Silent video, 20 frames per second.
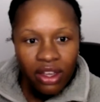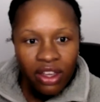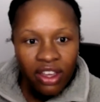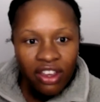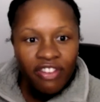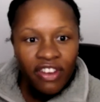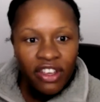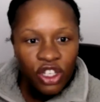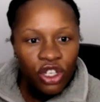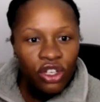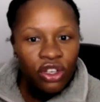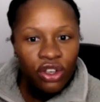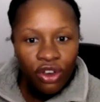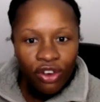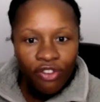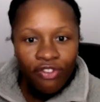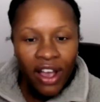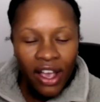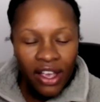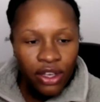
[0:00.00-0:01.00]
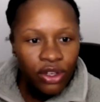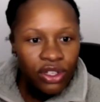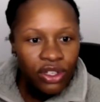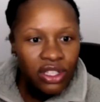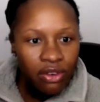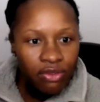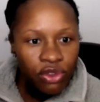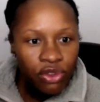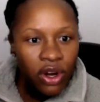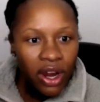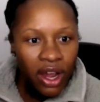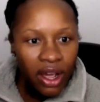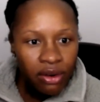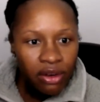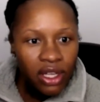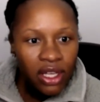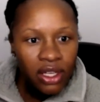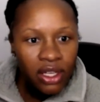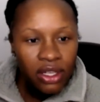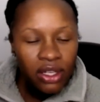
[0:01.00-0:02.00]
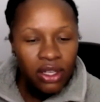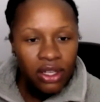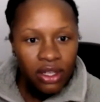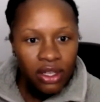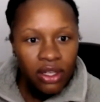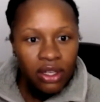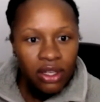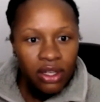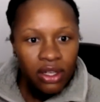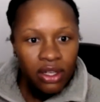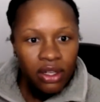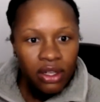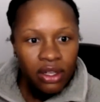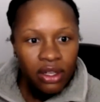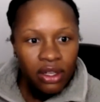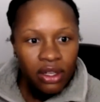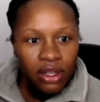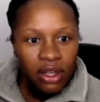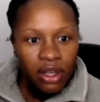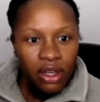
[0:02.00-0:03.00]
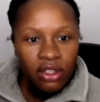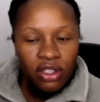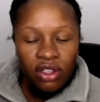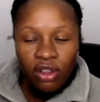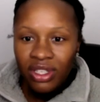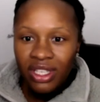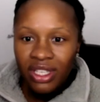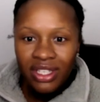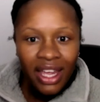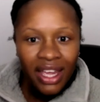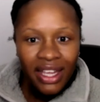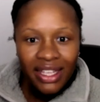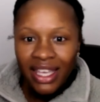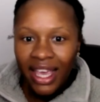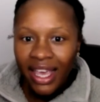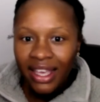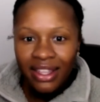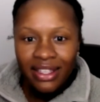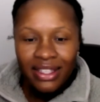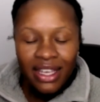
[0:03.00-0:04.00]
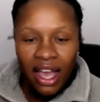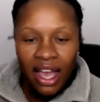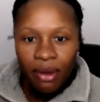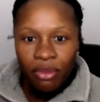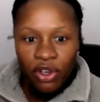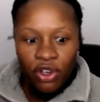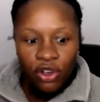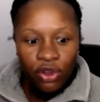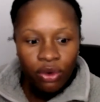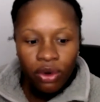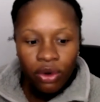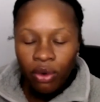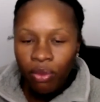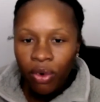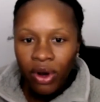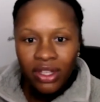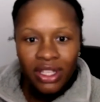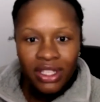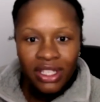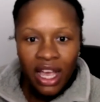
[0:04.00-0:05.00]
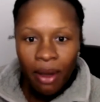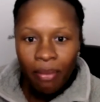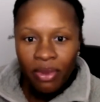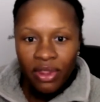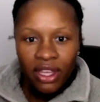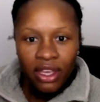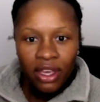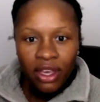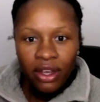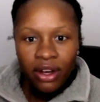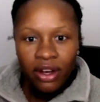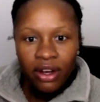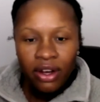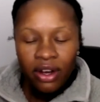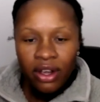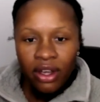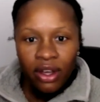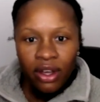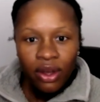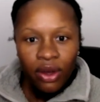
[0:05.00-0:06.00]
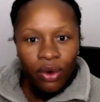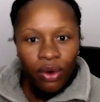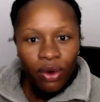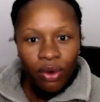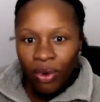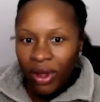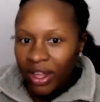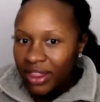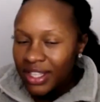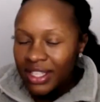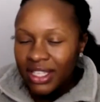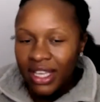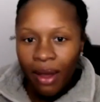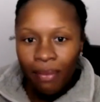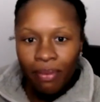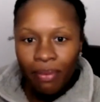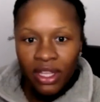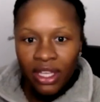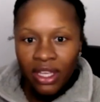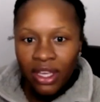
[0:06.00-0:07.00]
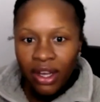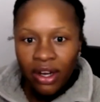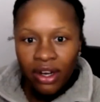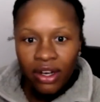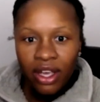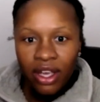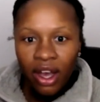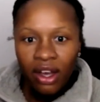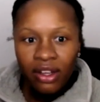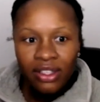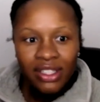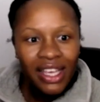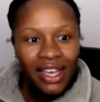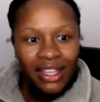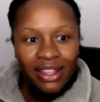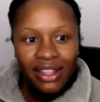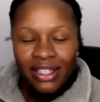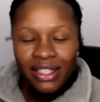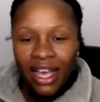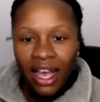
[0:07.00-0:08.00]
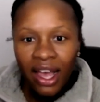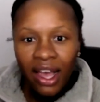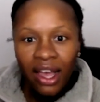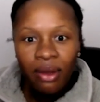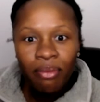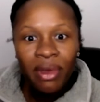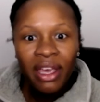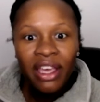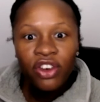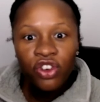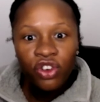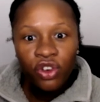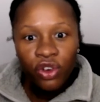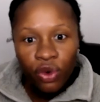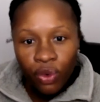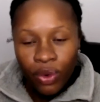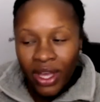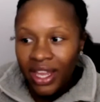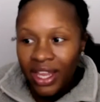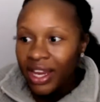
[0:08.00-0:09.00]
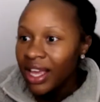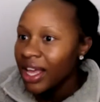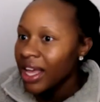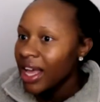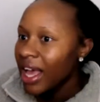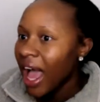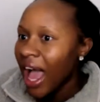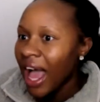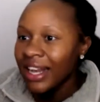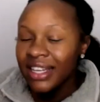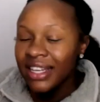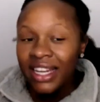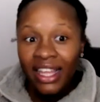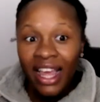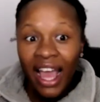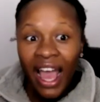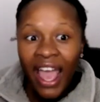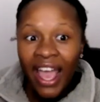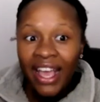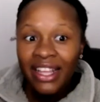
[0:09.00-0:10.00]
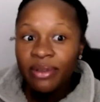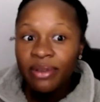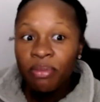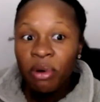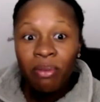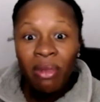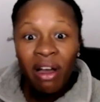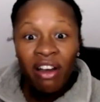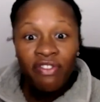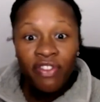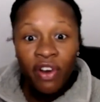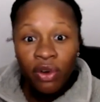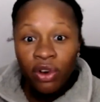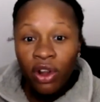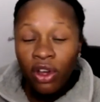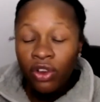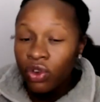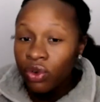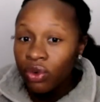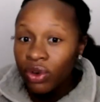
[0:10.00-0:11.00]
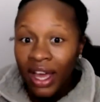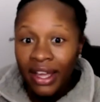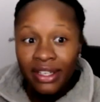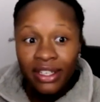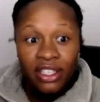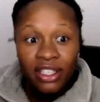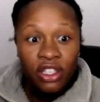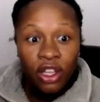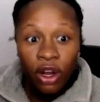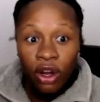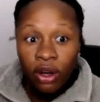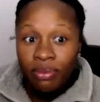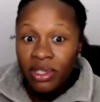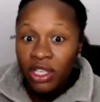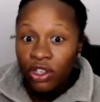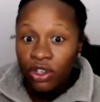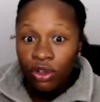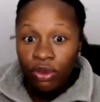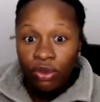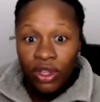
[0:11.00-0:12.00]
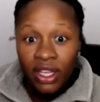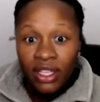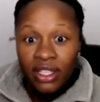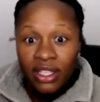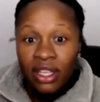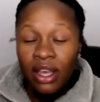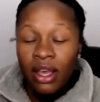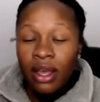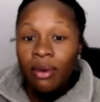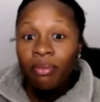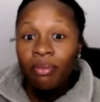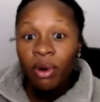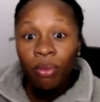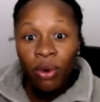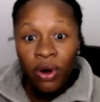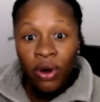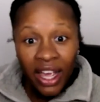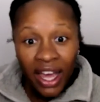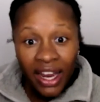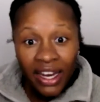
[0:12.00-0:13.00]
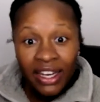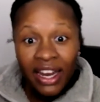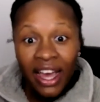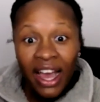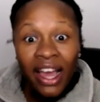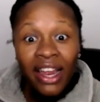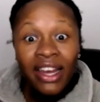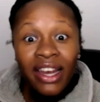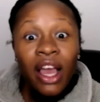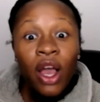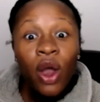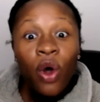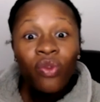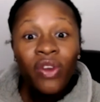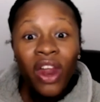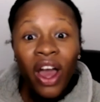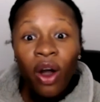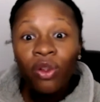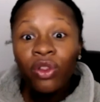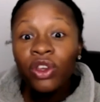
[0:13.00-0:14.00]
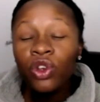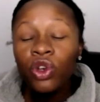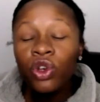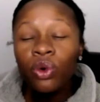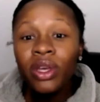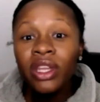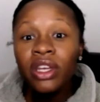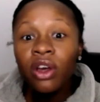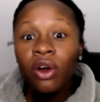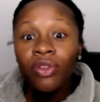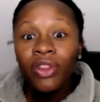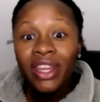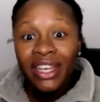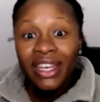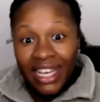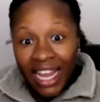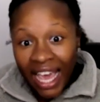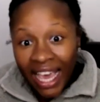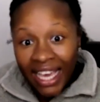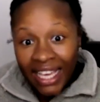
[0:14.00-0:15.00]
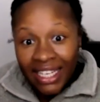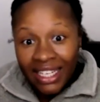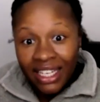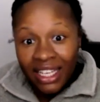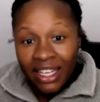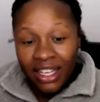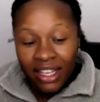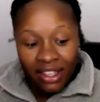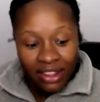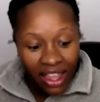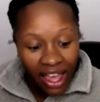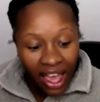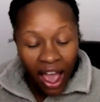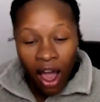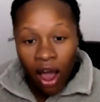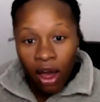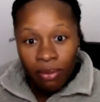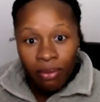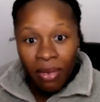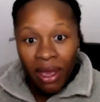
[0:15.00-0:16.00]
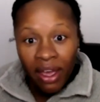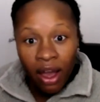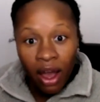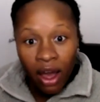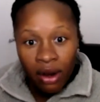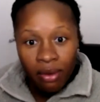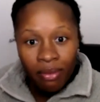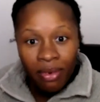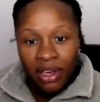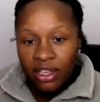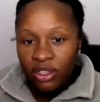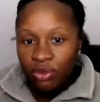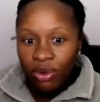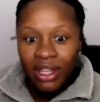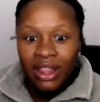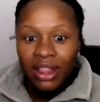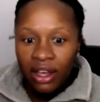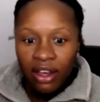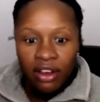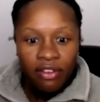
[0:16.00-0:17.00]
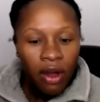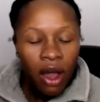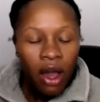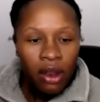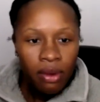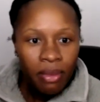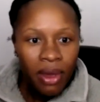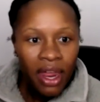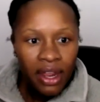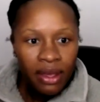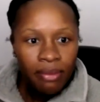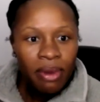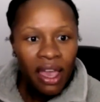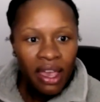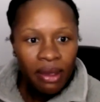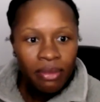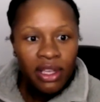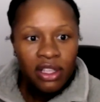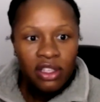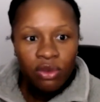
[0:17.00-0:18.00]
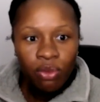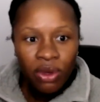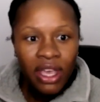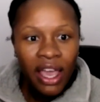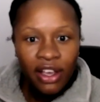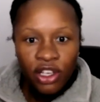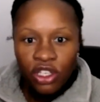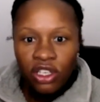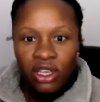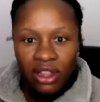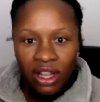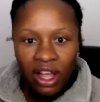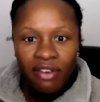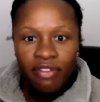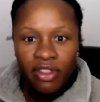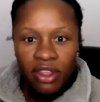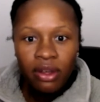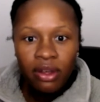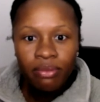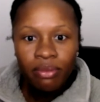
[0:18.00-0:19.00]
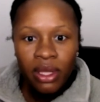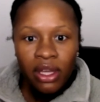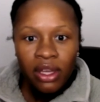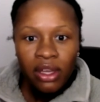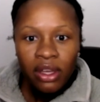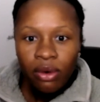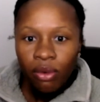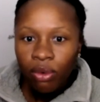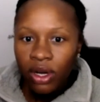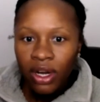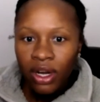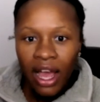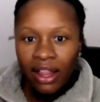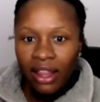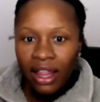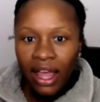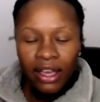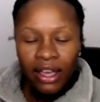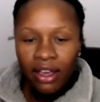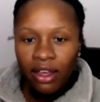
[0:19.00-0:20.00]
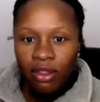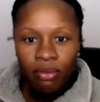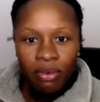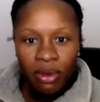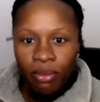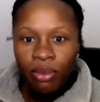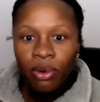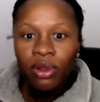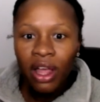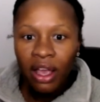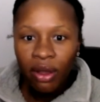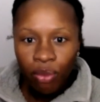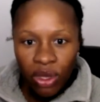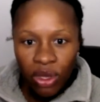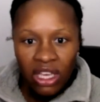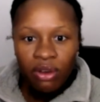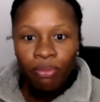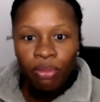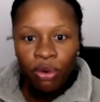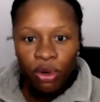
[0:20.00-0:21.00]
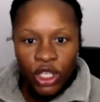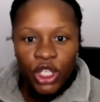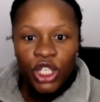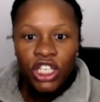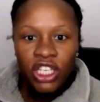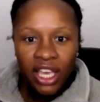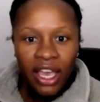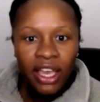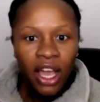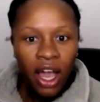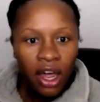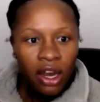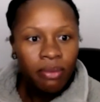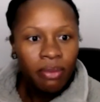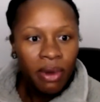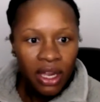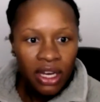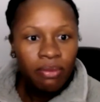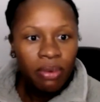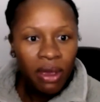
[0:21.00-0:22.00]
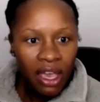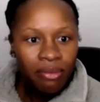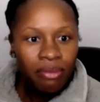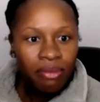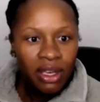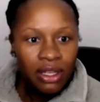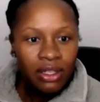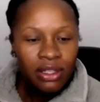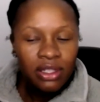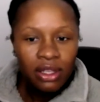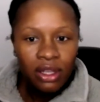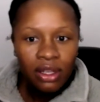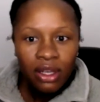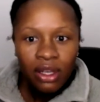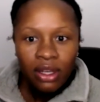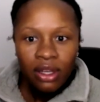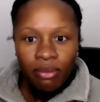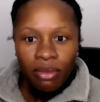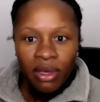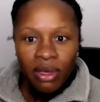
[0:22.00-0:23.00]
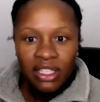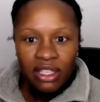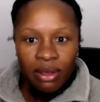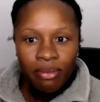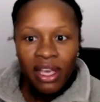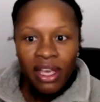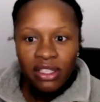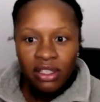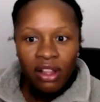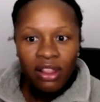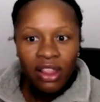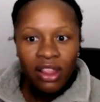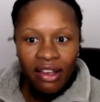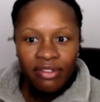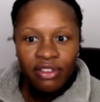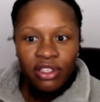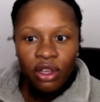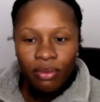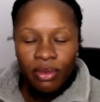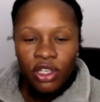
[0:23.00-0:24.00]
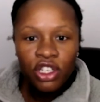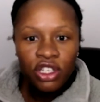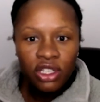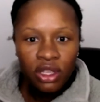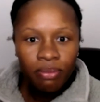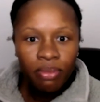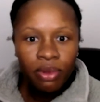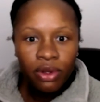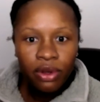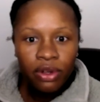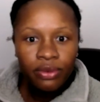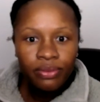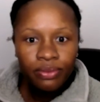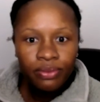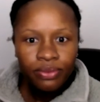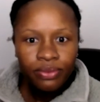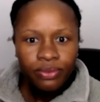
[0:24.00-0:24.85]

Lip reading: Eventually, you'll find yourself drowning. And so today, take the time to do it. We're at the top of the year. We're at the top of the year, y'all. Take the time and do it. I had to put my phone on do not disturb to do this, but Brianna and I, not only do we know the date that automate, because we love automatic payments. We actually love them. We're not like other people. Like, we appreciate automatic payments. because it makes our life so much simpler.